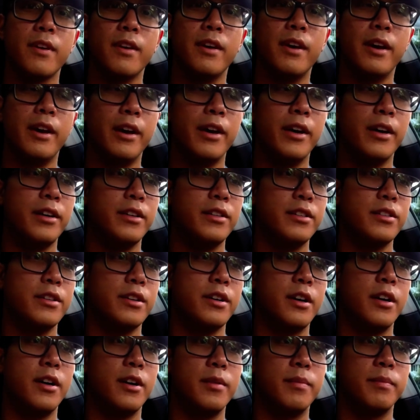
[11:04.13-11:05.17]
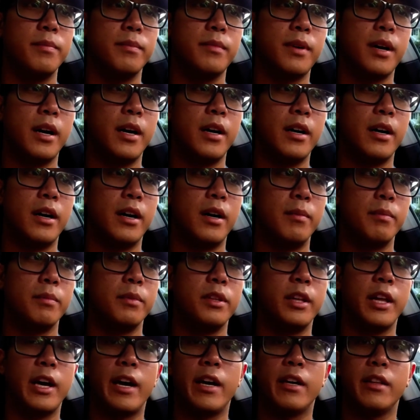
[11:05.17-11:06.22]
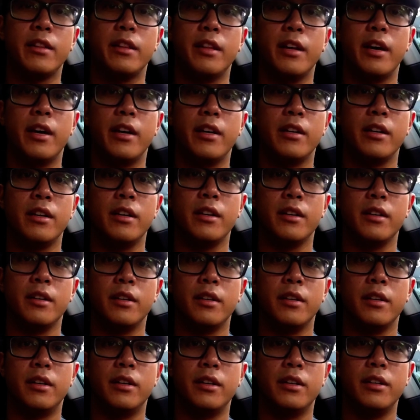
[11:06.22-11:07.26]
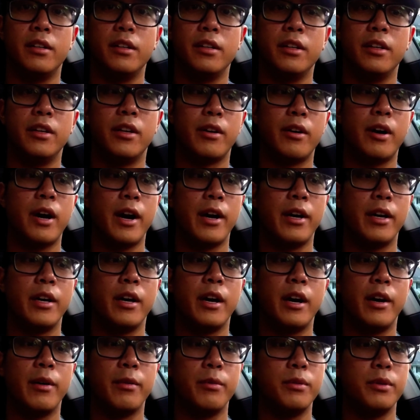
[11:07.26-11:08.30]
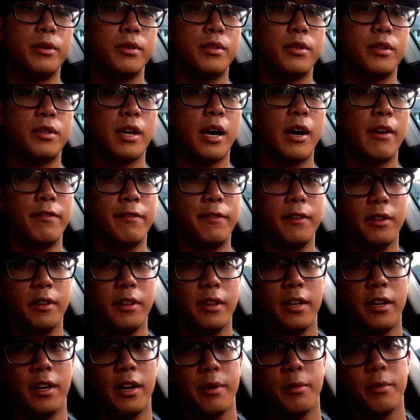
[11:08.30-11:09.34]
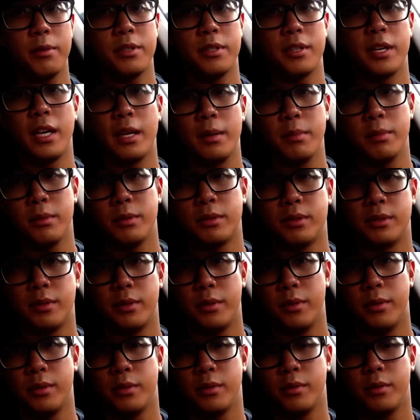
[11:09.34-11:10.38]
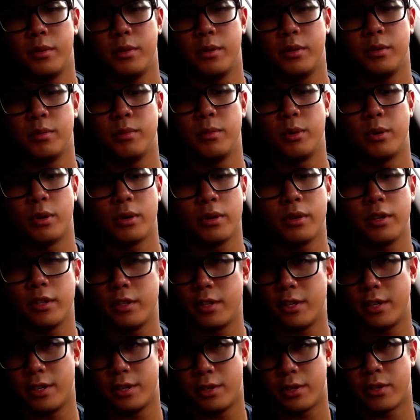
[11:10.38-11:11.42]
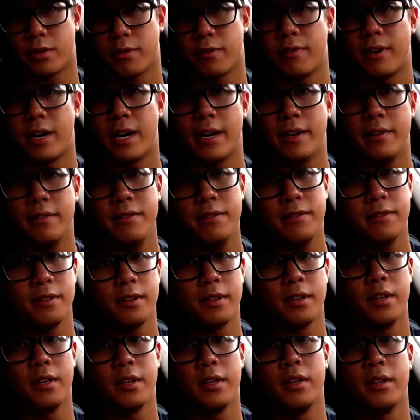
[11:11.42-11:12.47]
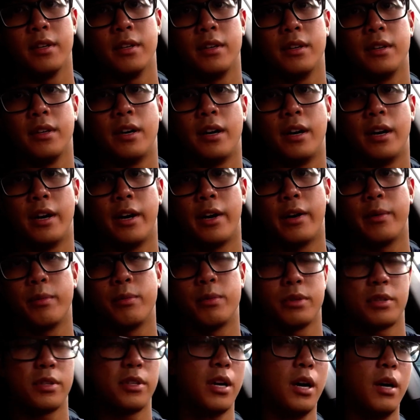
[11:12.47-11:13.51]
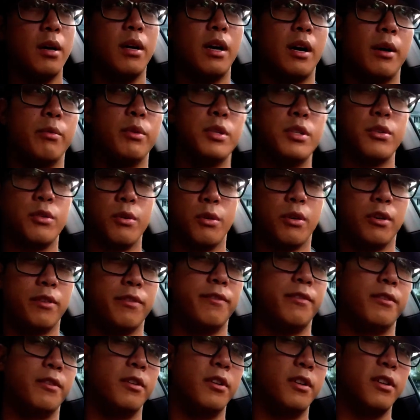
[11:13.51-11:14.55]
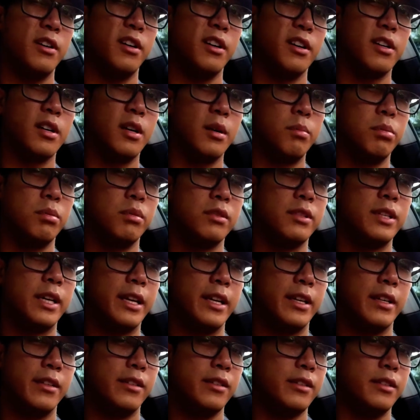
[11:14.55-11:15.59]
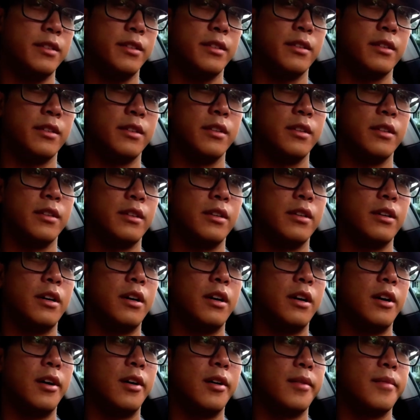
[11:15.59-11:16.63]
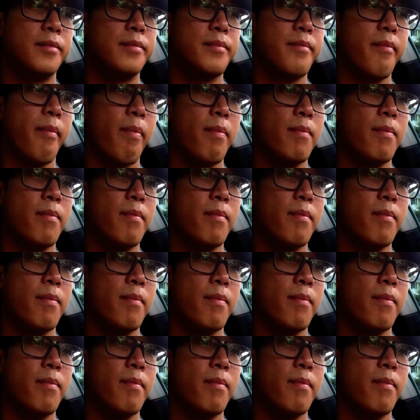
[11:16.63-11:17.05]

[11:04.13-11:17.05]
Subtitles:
and I'm glad that, I felt that I was able to do more than just survive. I was sore for a couple days, um,